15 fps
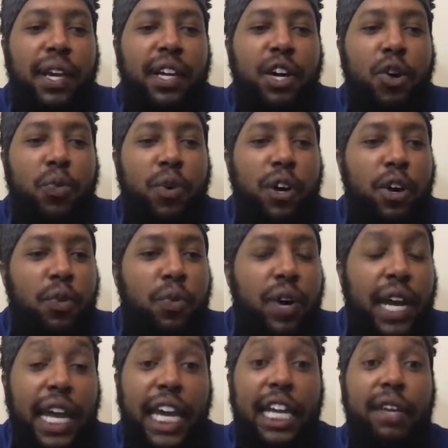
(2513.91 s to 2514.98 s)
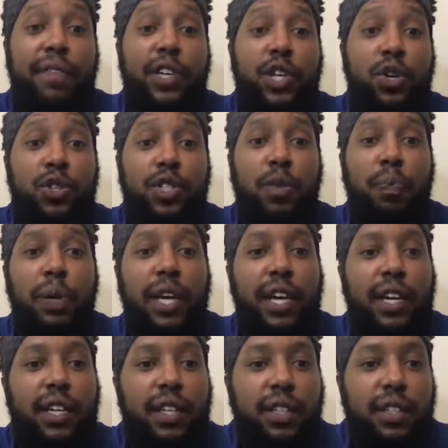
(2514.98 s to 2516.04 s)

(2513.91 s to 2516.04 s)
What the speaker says: go one-on-one. He didn't even use the pick.